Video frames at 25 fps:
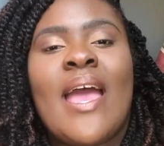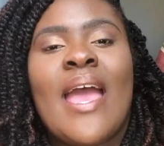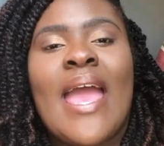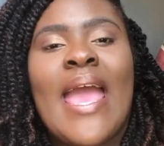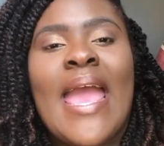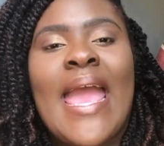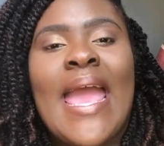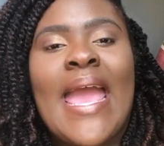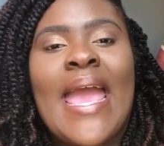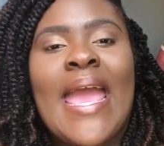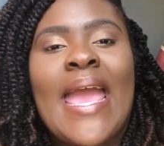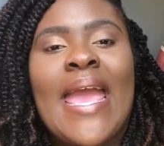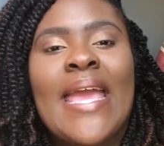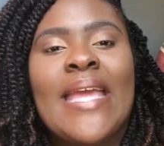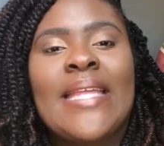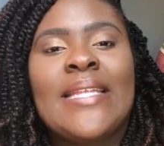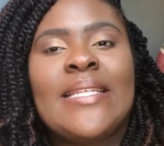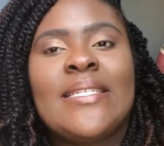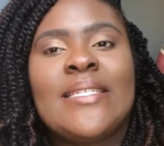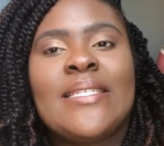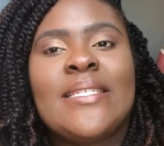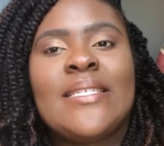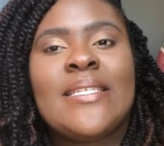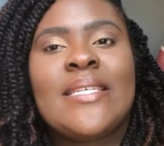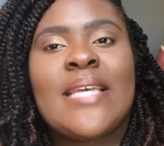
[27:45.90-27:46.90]

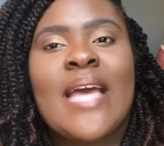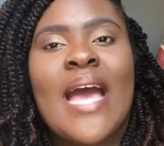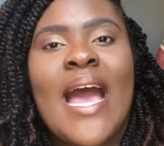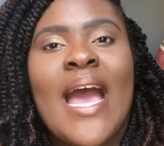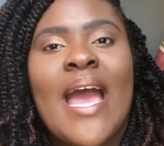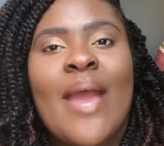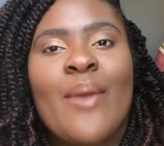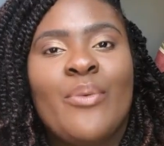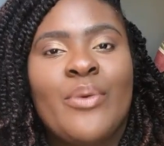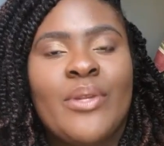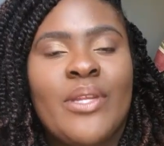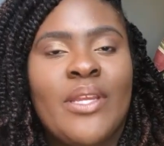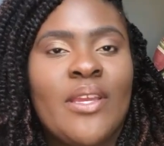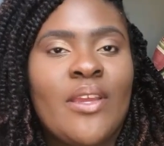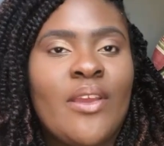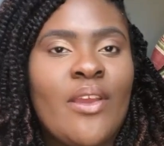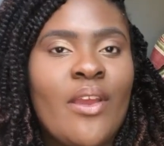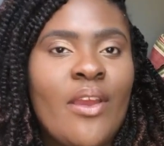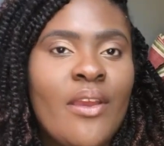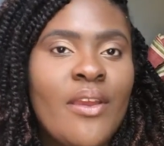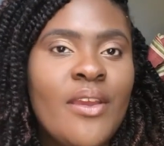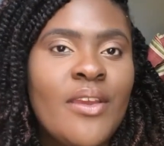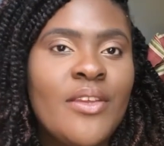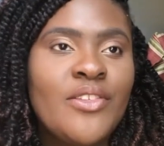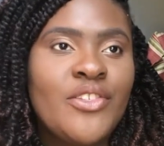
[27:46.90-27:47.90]
And I would
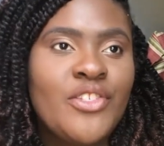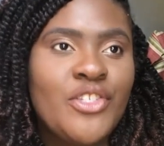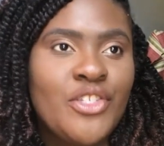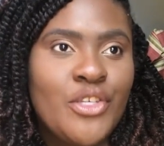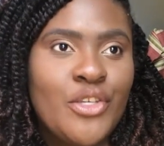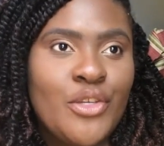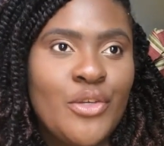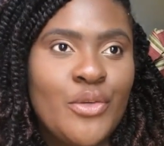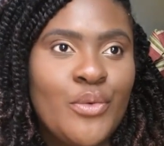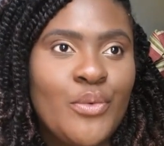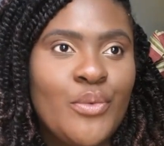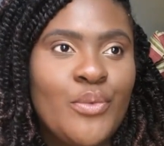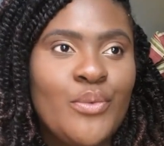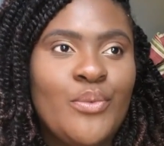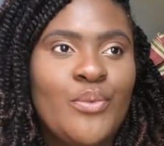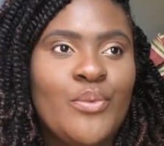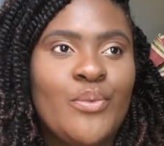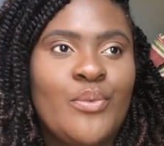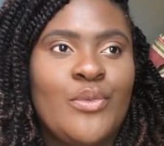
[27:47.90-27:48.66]
encourage you